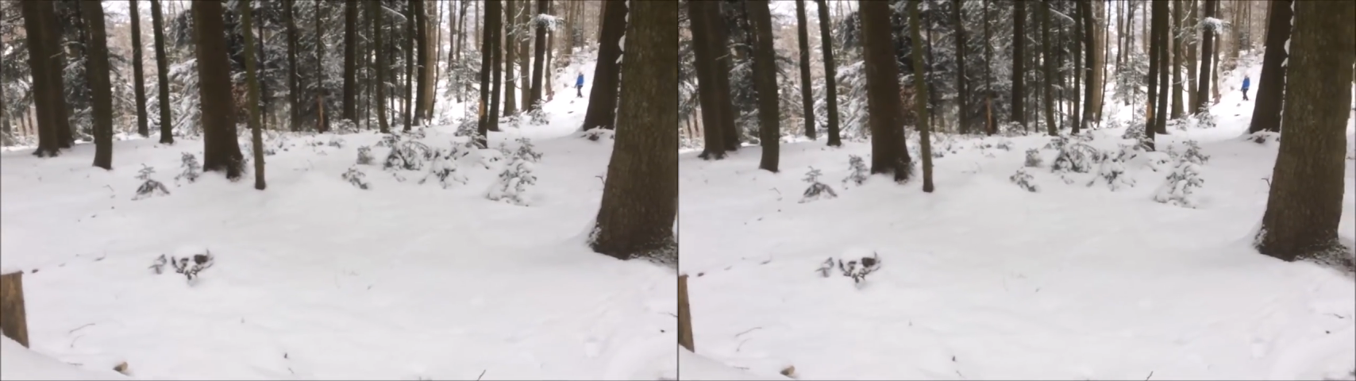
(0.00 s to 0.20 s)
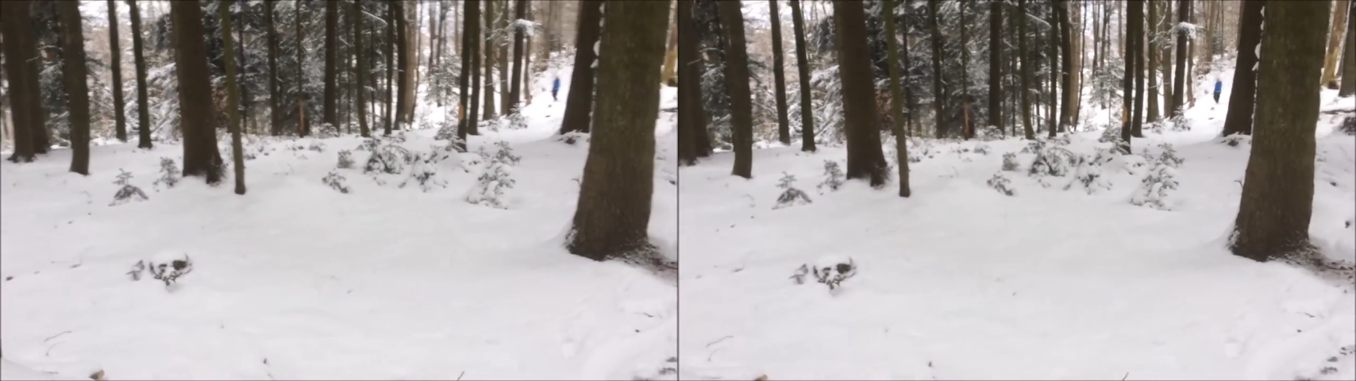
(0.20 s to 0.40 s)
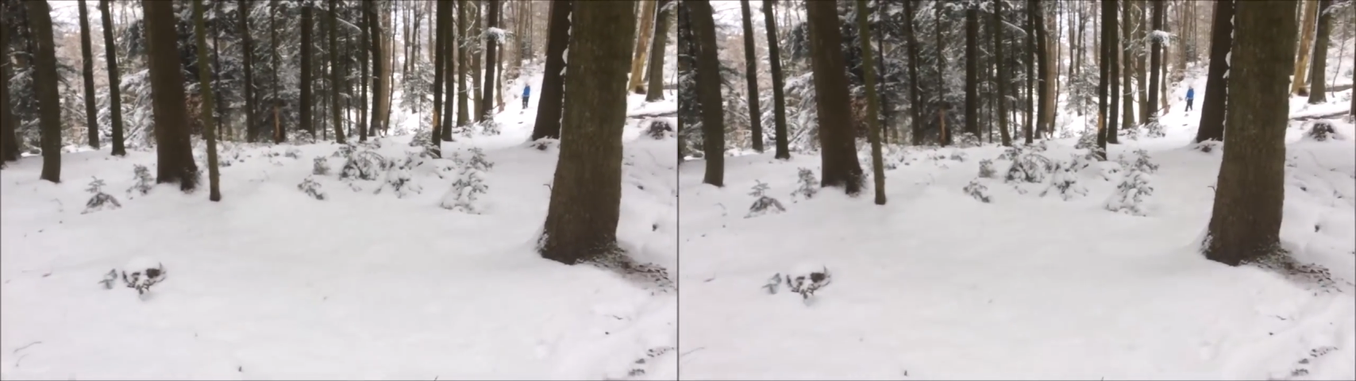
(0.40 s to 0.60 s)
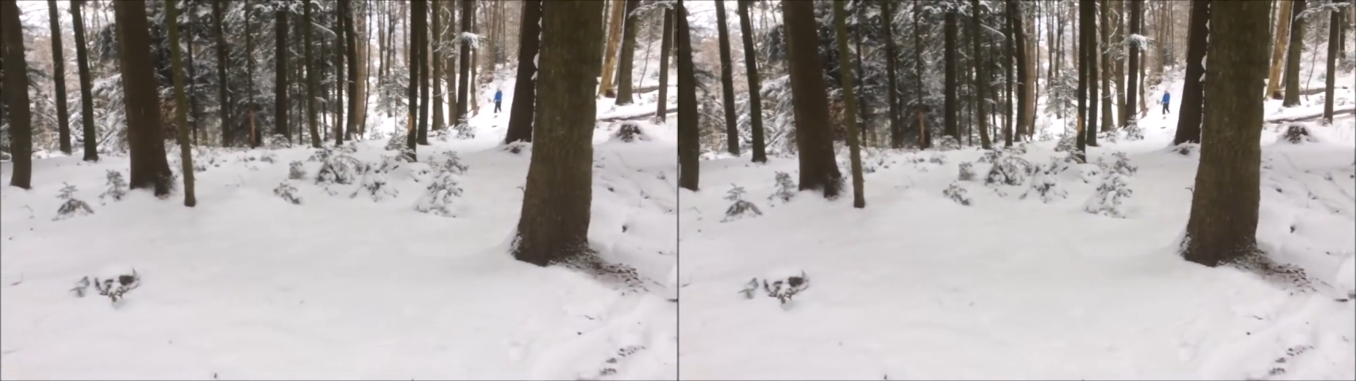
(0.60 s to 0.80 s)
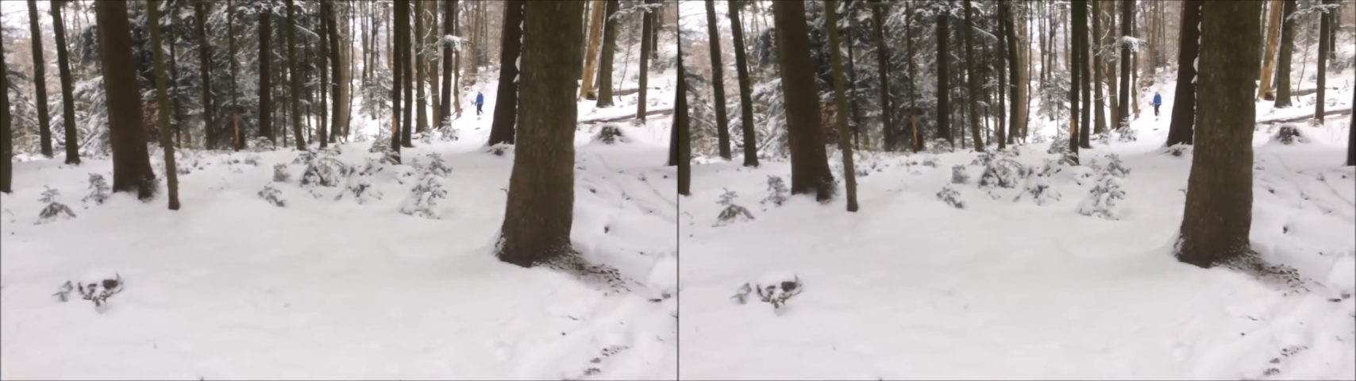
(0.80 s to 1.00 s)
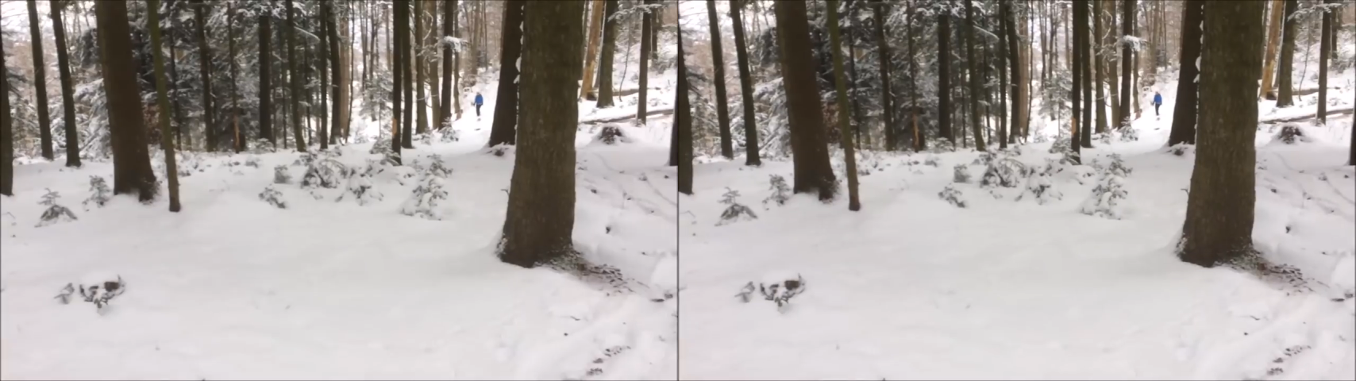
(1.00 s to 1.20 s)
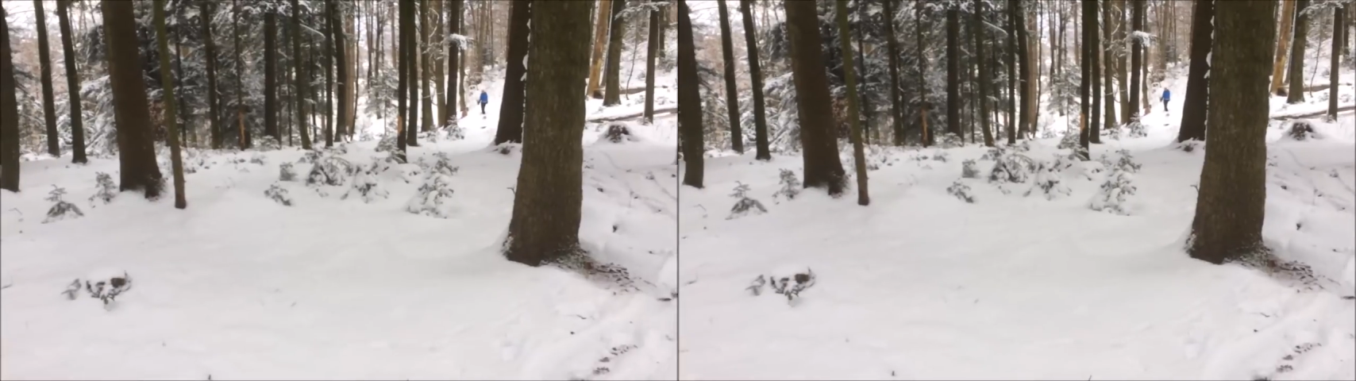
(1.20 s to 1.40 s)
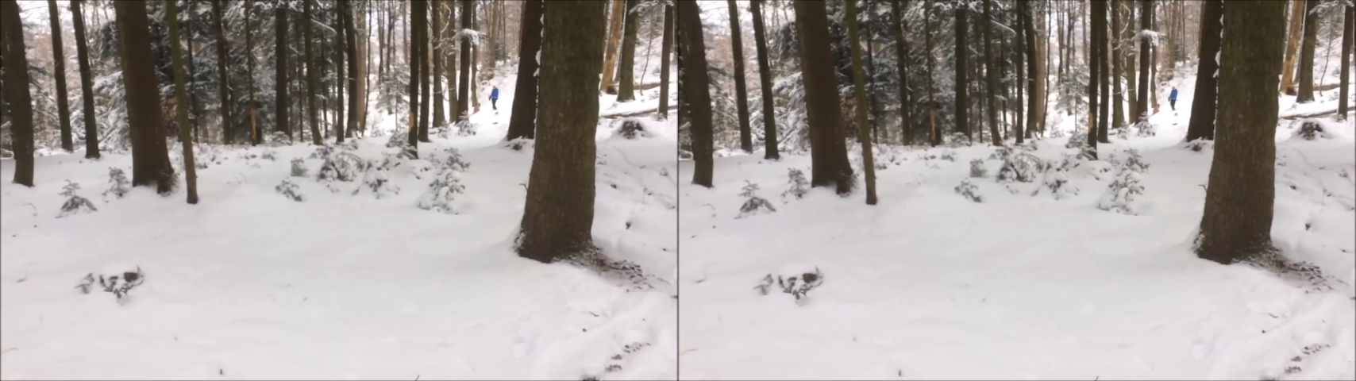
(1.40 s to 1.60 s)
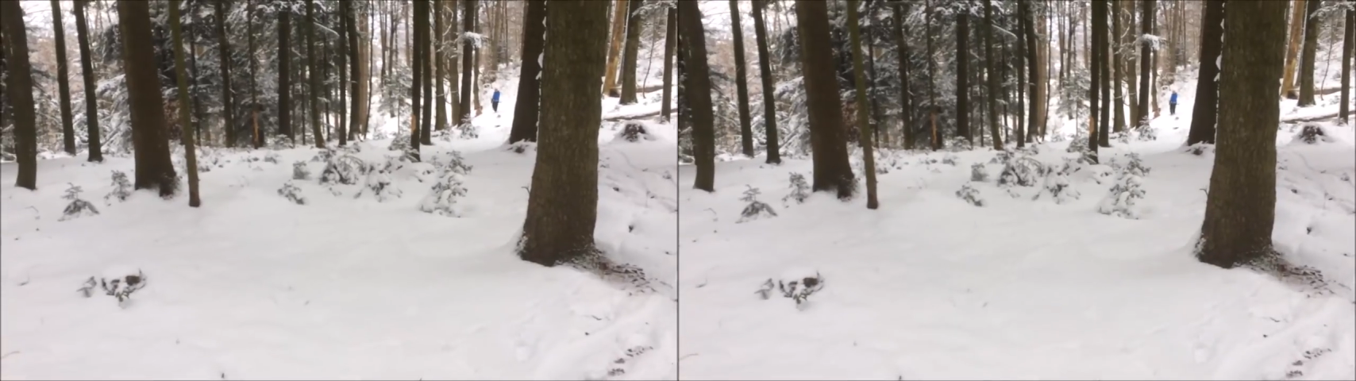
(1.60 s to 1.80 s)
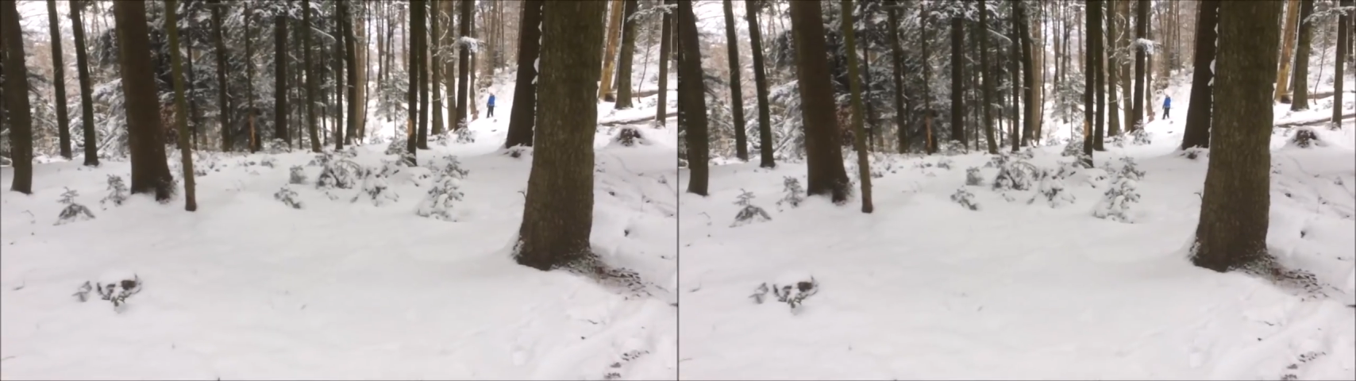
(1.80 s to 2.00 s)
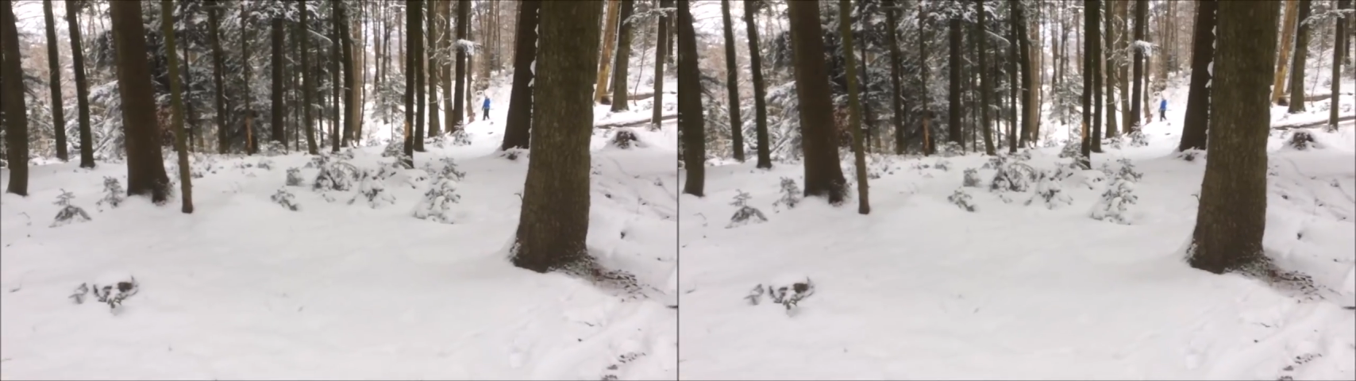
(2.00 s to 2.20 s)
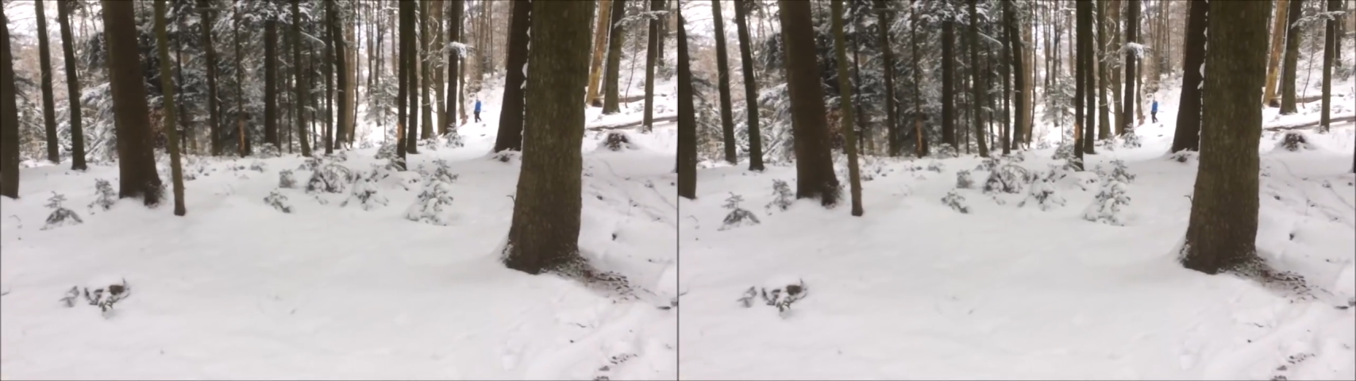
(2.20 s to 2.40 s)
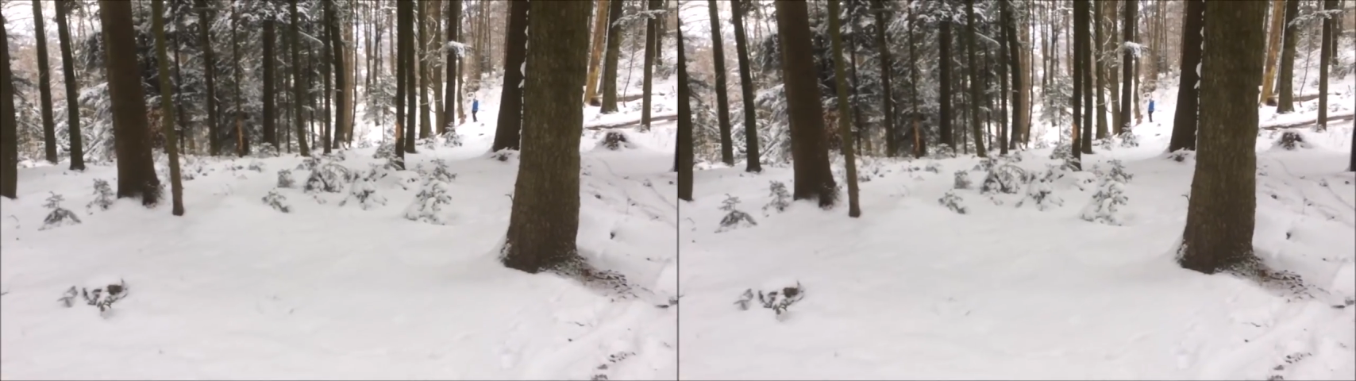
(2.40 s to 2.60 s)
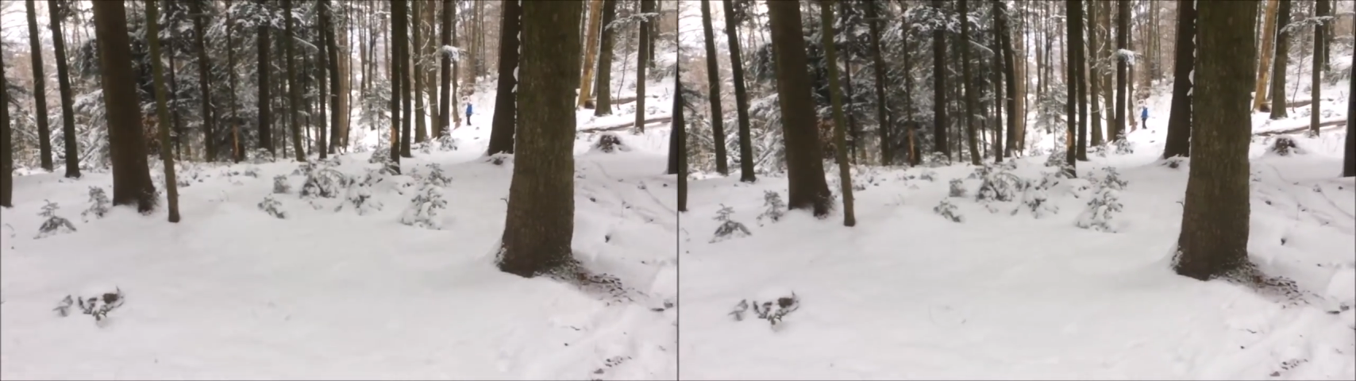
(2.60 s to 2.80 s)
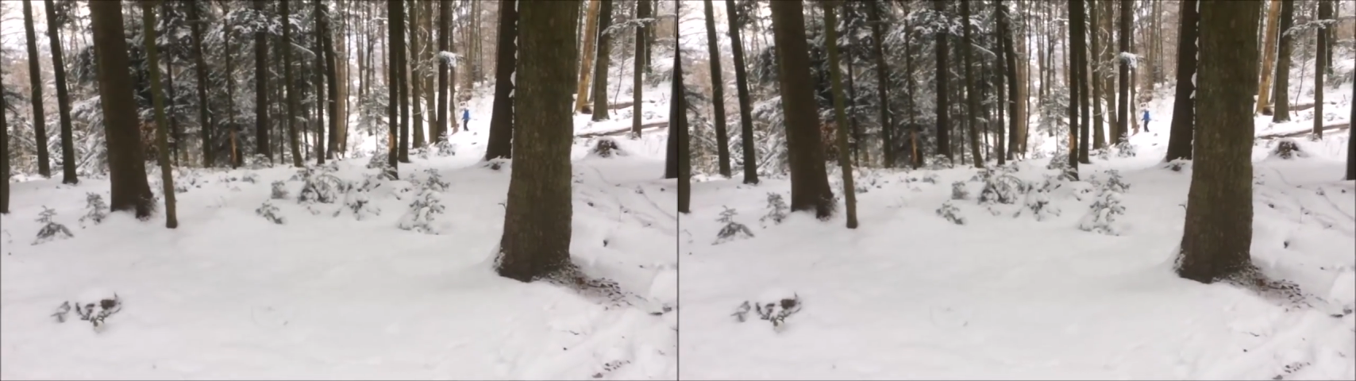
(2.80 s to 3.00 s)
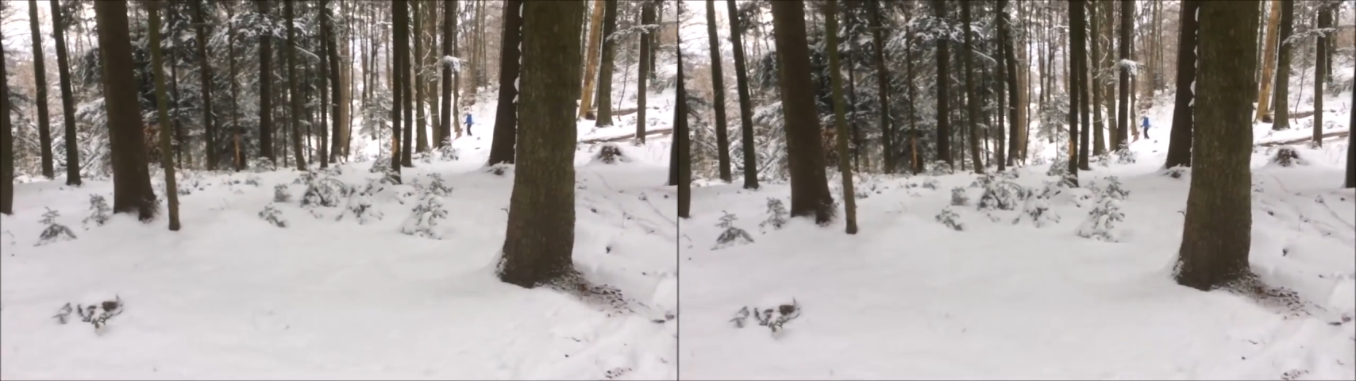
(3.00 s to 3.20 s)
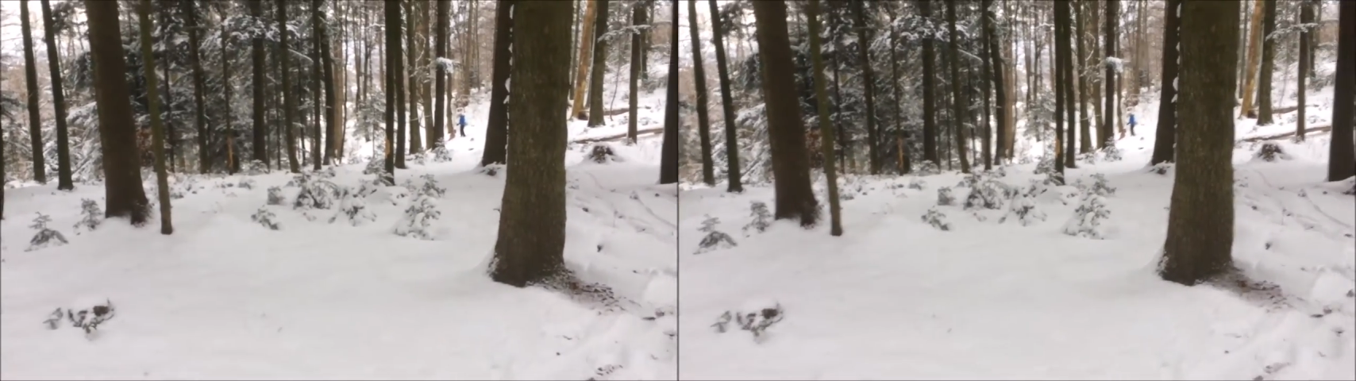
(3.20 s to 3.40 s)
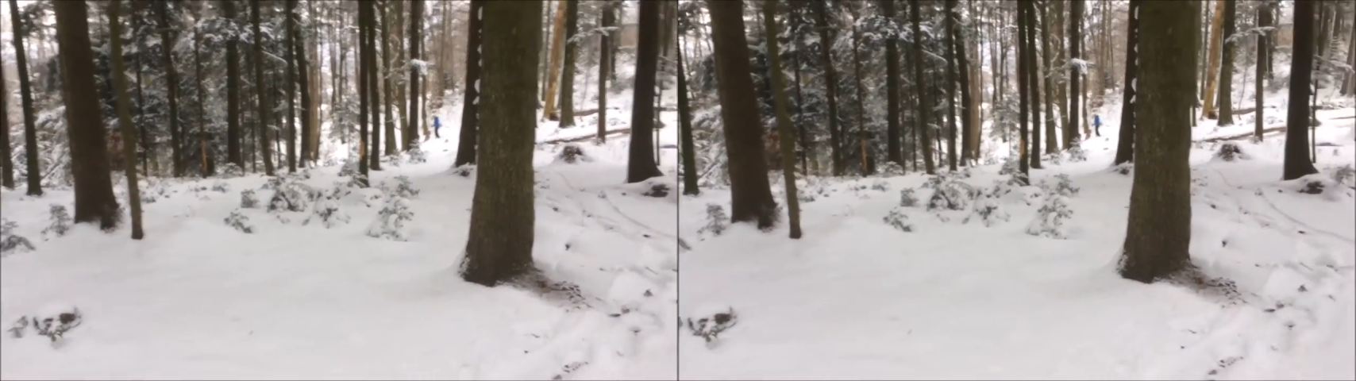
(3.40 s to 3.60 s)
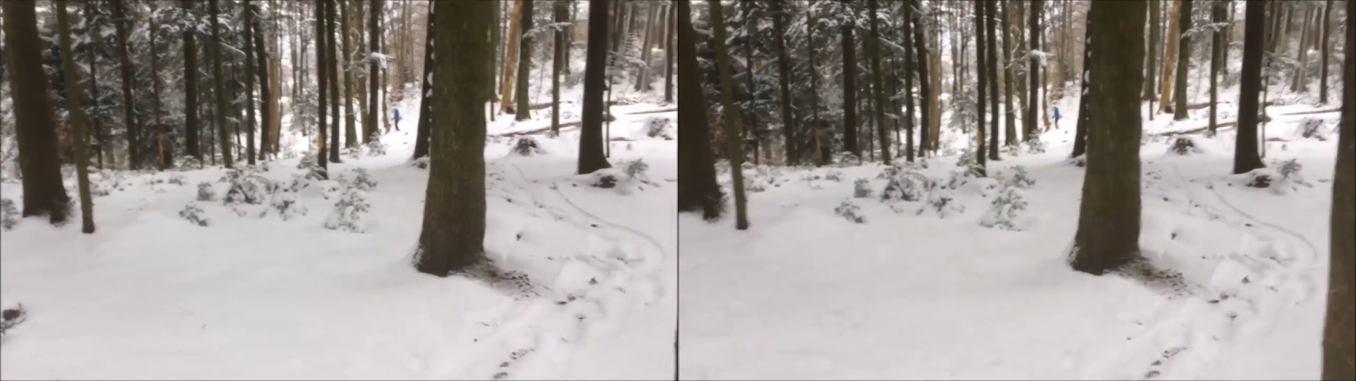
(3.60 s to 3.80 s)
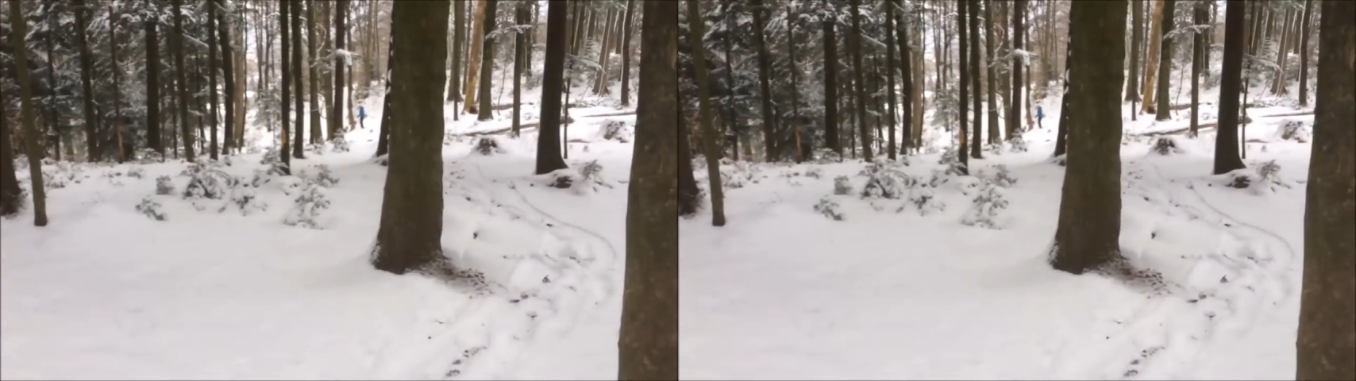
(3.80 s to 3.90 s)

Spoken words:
Nobody's mouth can be seen.